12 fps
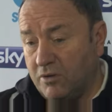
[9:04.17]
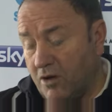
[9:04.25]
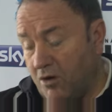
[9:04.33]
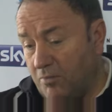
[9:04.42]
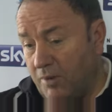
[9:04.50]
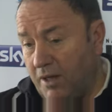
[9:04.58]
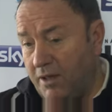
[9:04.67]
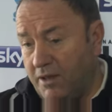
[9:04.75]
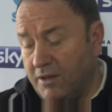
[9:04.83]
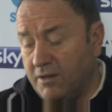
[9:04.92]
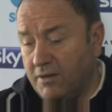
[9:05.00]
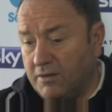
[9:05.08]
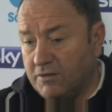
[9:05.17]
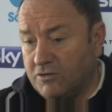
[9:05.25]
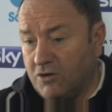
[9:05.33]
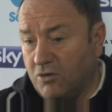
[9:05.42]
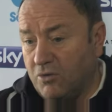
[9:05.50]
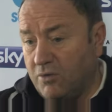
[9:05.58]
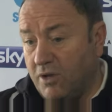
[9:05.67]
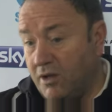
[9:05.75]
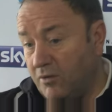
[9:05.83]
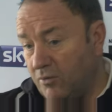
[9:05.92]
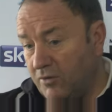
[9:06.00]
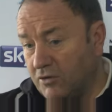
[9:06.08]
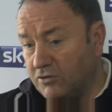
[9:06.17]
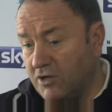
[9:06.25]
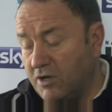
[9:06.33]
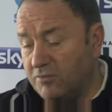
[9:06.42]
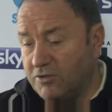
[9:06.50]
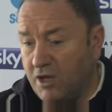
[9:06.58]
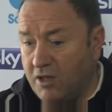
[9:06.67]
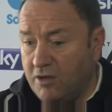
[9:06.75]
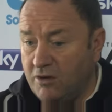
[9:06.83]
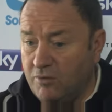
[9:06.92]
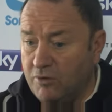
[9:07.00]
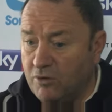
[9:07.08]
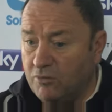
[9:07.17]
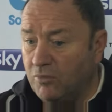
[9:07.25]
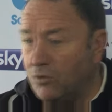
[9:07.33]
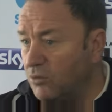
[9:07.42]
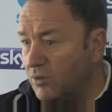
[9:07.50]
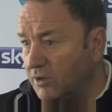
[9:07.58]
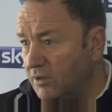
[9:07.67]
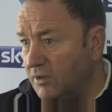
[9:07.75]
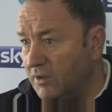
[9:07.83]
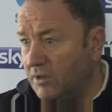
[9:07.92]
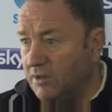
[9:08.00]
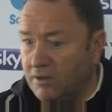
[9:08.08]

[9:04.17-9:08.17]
uh, can't play, so yeah, we've got James Hayter, we've got Morgan.